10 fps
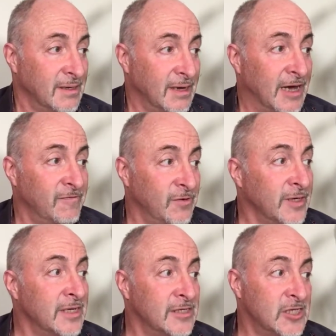I
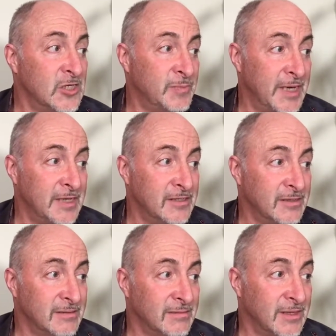fully anticipate,
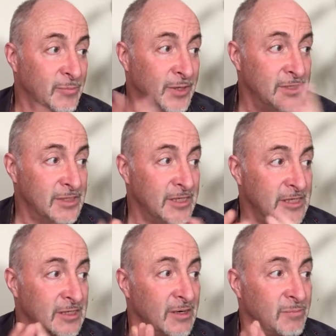in
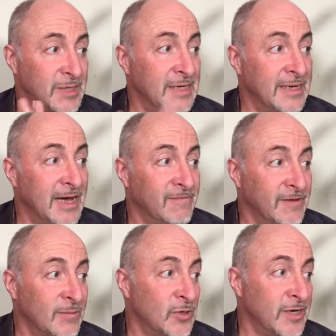parentheses, being now
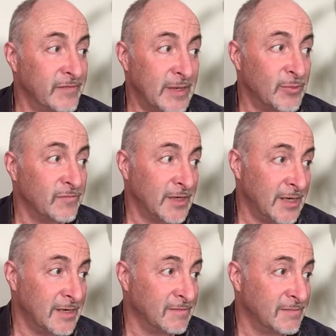far more available for
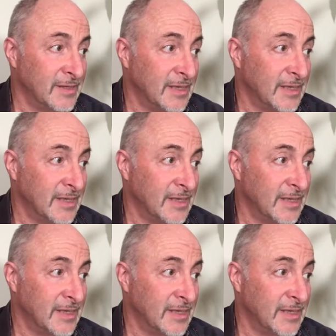love,